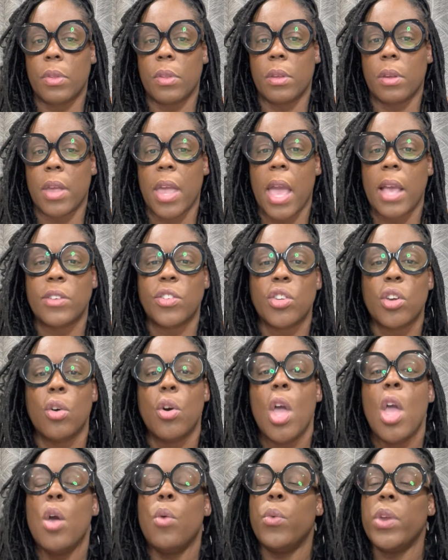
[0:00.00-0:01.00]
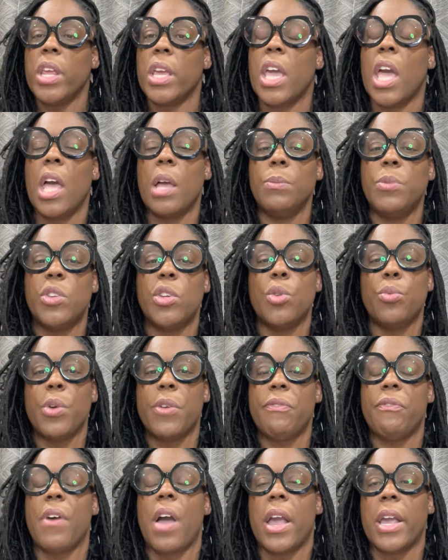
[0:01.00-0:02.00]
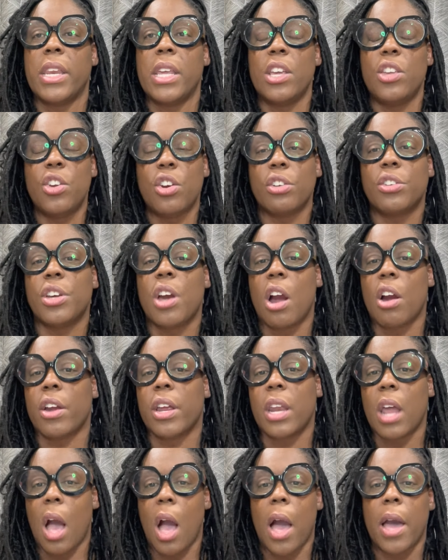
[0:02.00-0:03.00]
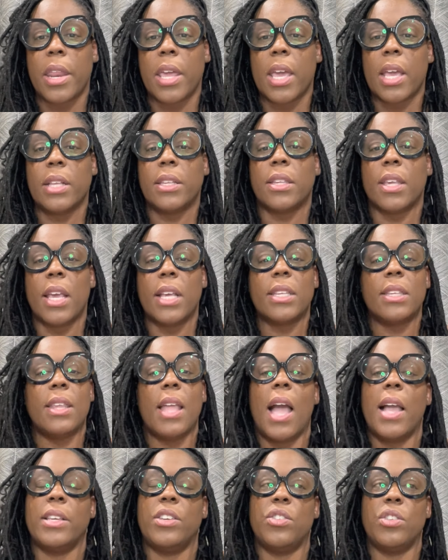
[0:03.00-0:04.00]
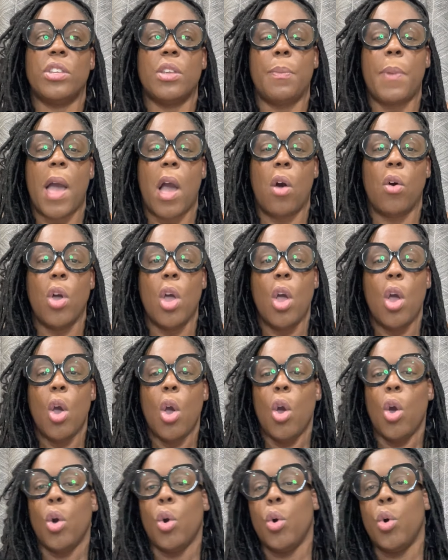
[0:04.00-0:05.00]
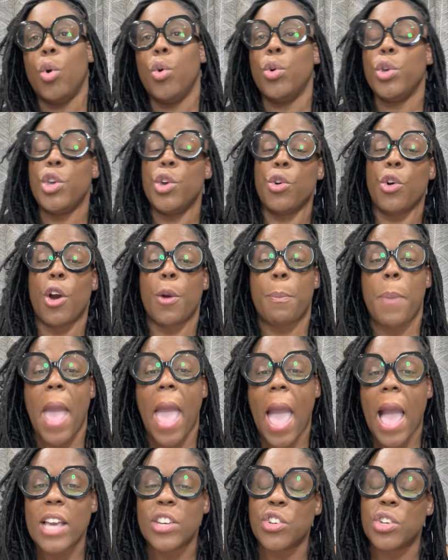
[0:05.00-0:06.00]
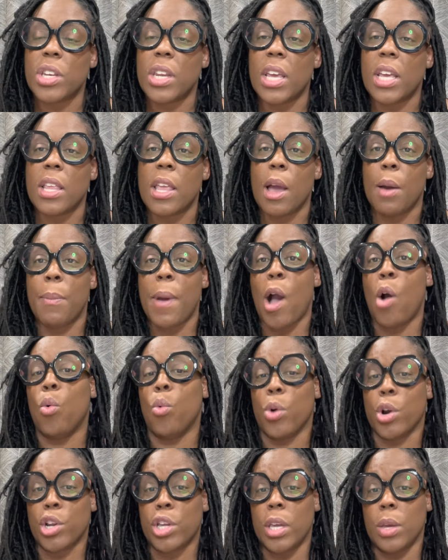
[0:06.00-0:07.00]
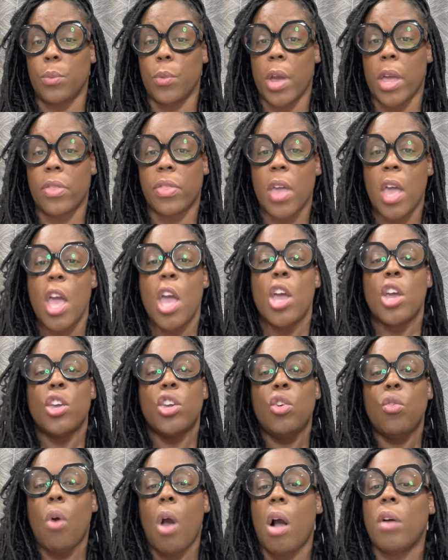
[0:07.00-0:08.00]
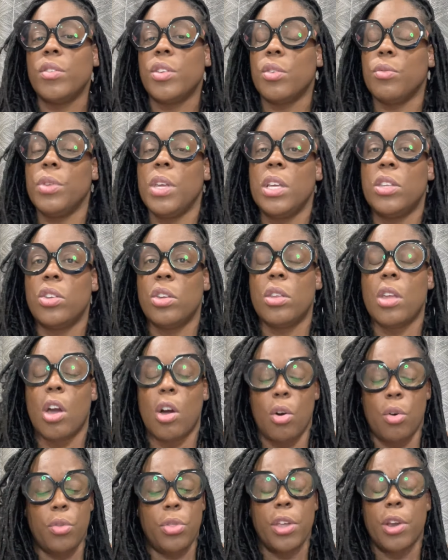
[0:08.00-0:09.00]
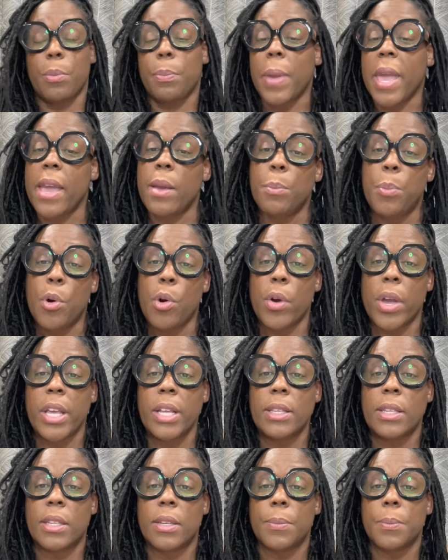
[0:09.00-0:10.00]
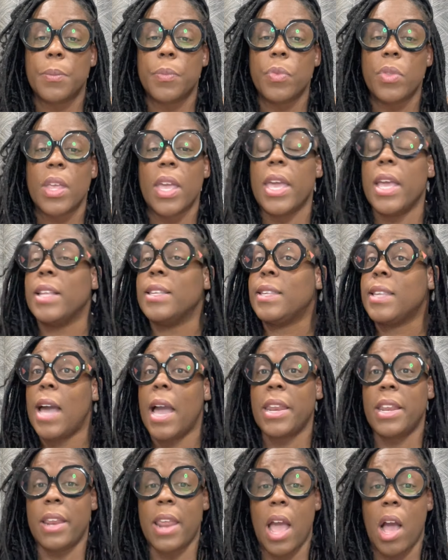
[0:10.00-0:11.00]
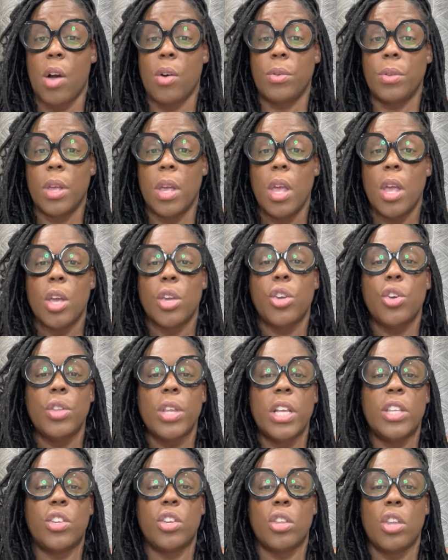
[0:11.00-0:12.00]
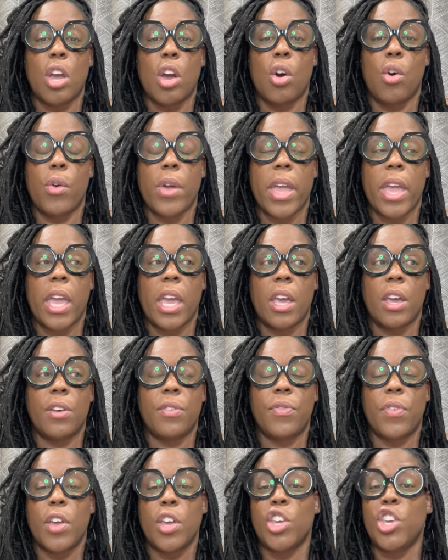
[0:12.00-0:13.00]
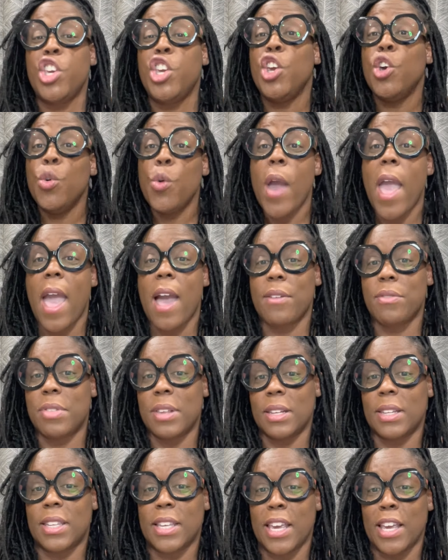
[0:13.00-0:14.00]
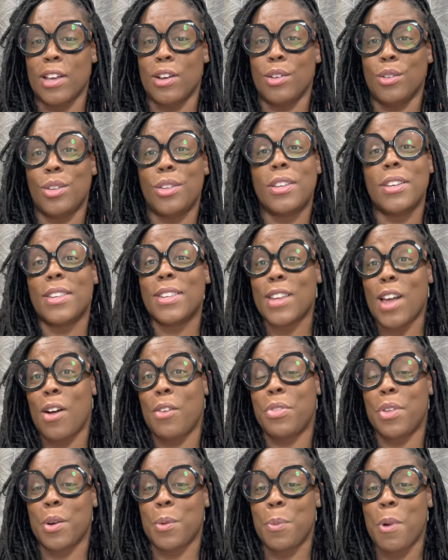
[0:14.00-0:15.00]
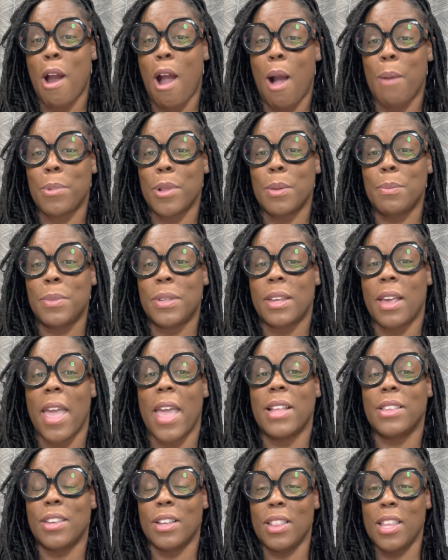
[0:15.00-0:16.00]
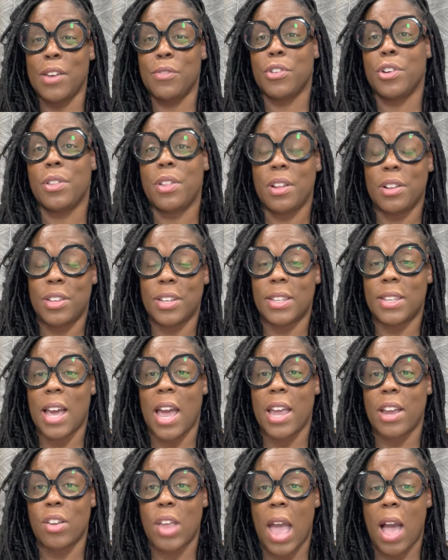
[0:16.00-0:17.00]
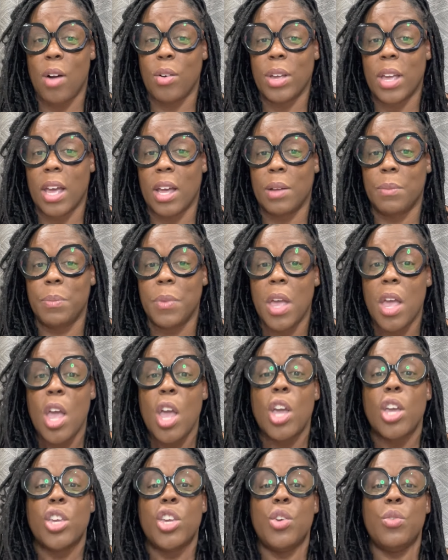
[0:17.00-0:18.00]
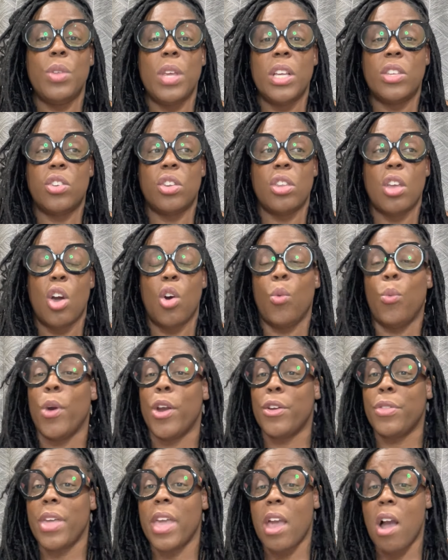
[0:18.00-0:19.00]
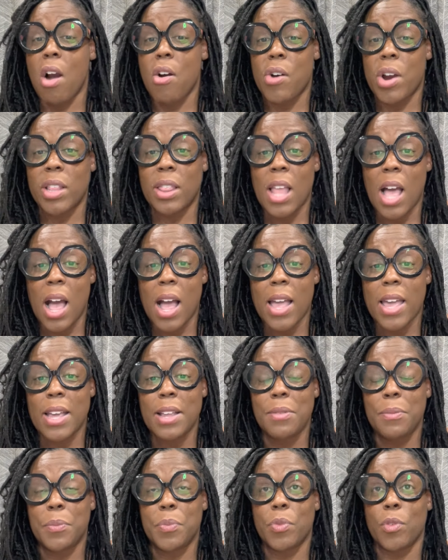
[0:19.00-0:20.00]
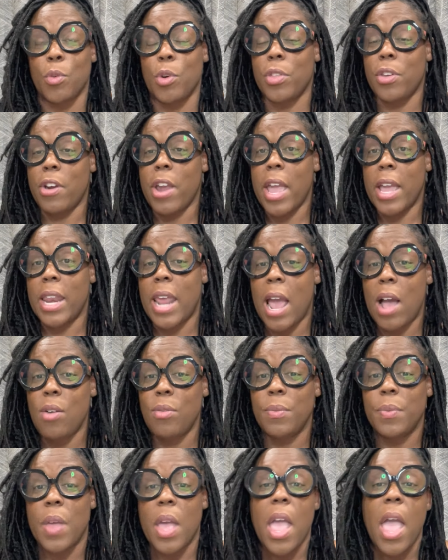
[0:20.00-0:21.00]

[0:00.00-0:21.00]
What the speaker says: Okay, so when it comes to refining your target audience, it's not just about who you are passionate about working with. You also need to know their pain points inside and out. You need to know if you have the skills to solve their problems and deliver the desired outcome. You need to know where they are online, where they're hanging out,